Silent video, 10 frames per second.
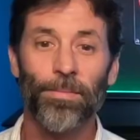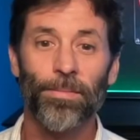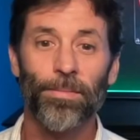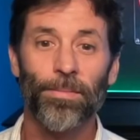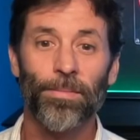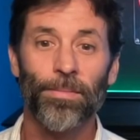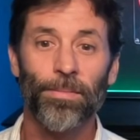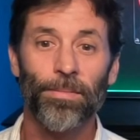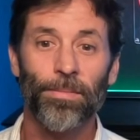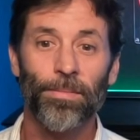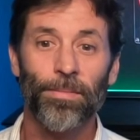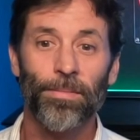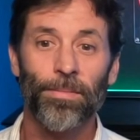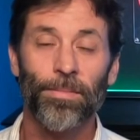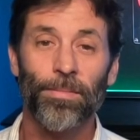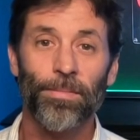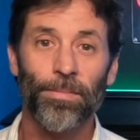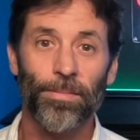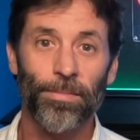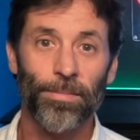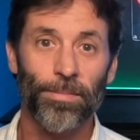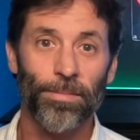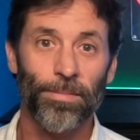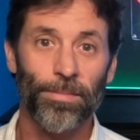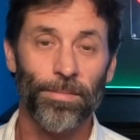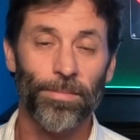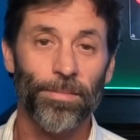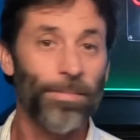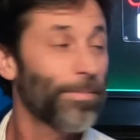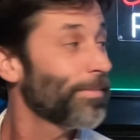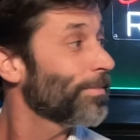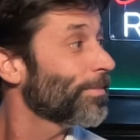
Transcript: (silent)